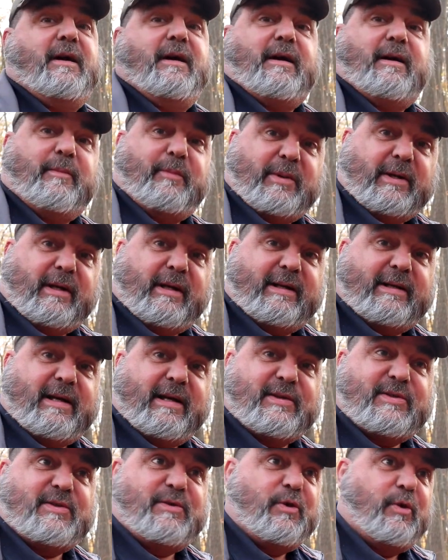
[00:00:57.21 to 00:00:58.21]
But I
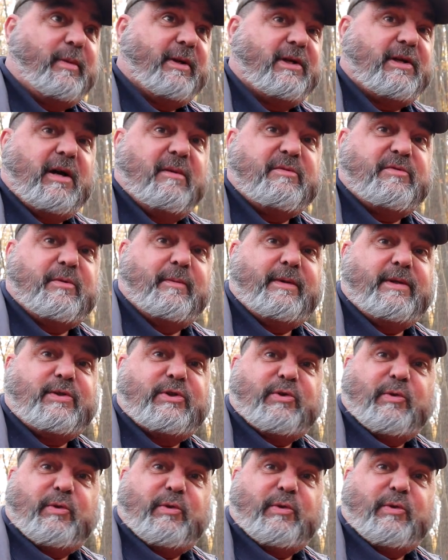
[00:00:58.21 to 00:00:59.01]
guess nobody comes from this